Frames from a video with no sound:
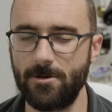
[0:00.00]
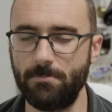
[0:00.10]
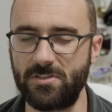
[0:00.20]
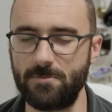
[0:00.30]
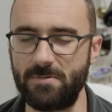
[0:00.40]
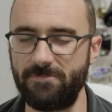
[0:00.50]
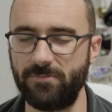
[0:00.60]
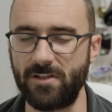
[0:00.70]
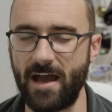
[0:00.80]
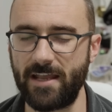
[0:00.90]
but to be
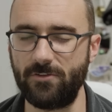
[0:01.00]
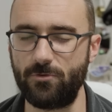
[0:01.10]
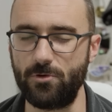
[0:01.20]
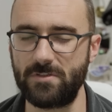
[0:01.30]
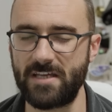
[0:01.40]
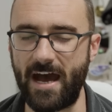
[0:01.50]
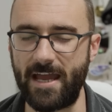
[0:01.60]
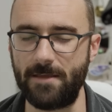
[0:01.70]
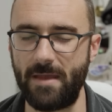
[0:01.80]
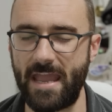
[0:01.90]
flying through
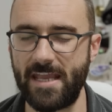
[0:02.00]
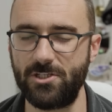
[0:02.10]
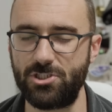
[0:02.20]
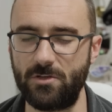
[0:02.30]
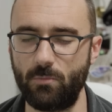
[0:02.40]
time, aging.